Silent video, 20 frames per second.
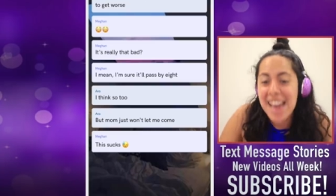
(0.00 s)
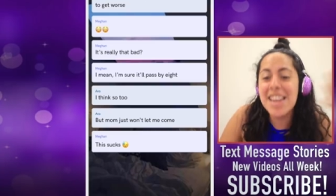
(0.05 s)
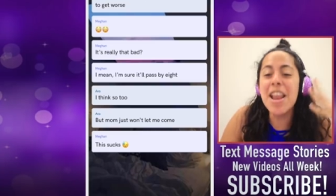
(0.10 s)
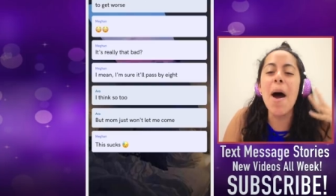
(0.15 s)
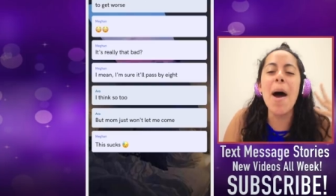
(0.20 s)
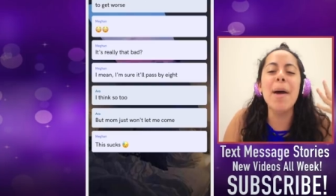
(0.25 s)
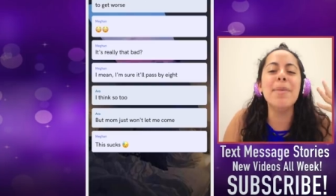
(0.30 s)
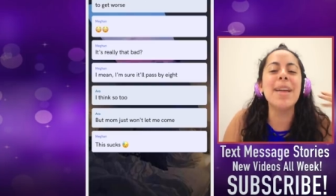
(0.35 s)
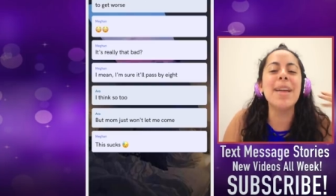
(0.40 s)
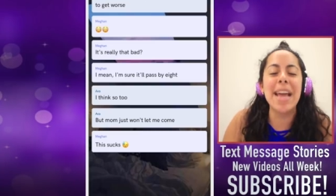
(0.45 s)
No,
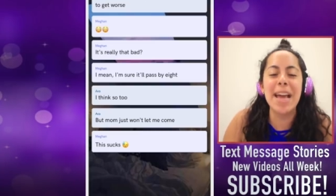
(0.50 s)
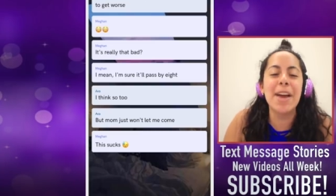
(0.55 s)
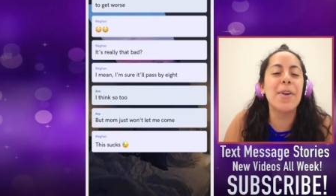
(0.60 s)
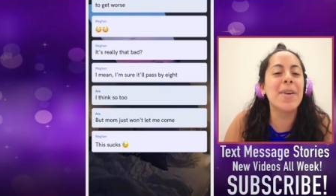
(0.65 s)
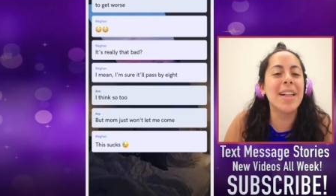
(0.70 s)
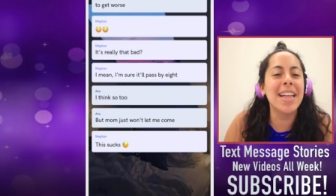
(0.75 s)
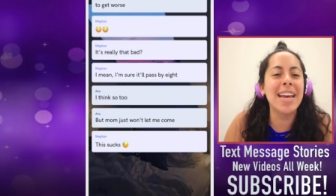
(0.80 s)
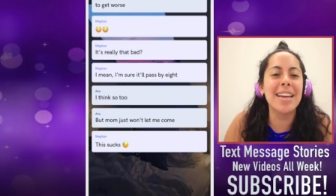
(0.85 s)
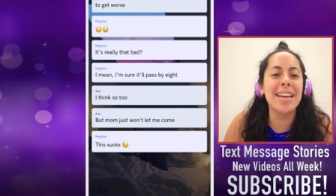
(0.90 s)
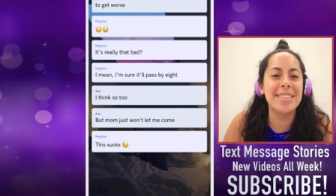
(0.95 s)
I'm
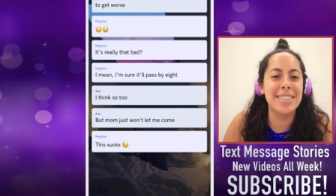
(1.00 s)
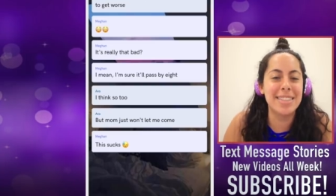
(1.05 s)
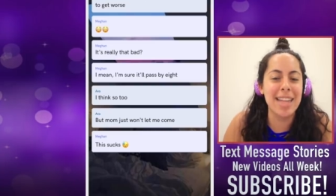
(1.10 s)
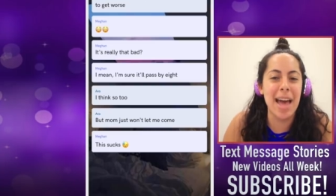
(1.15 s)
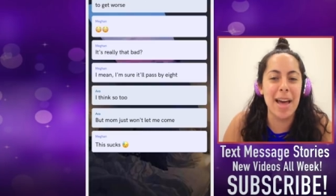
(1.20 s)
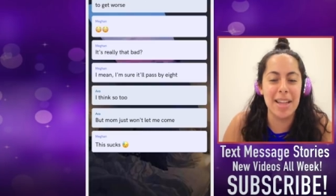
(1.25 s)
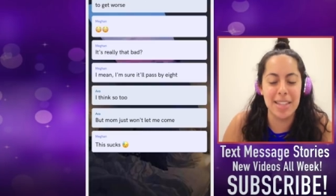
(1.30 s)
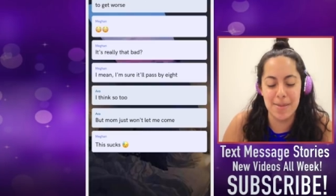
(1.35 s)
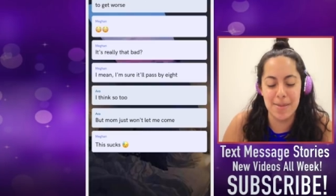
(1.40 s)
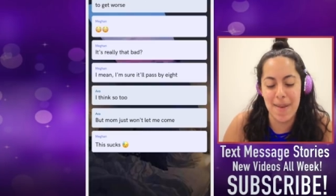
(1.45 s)
equally as
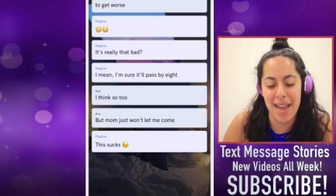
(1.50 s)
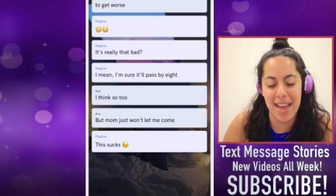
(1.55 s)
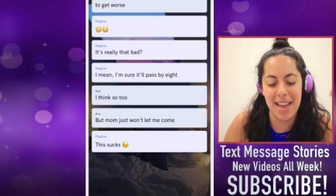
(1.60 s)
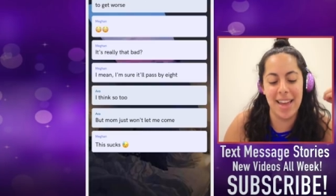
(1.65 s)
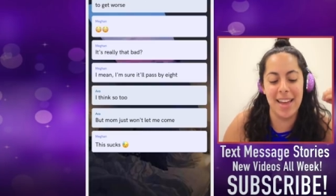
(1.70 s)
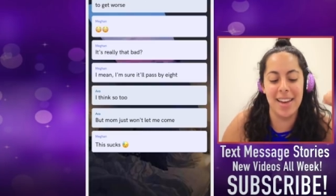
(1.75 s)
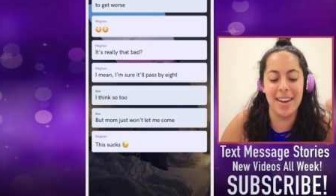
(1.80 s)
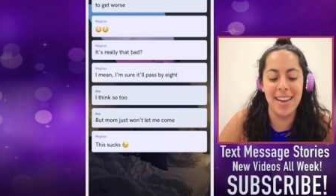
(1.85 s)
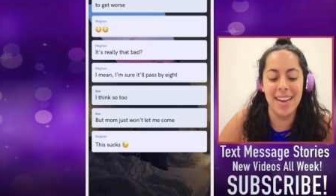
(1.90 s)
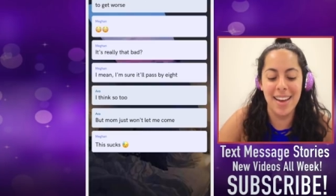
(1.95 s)
sad as
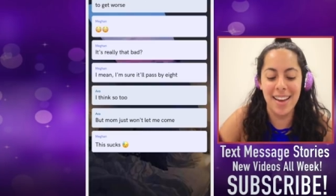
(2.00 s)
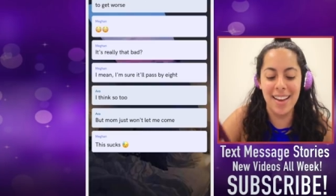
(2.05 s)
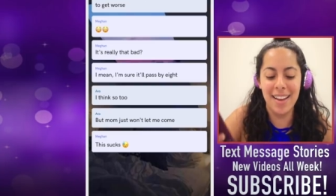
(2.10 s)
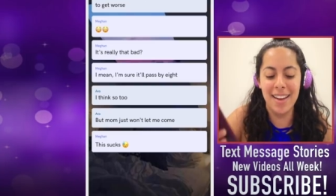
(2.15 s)
Megan.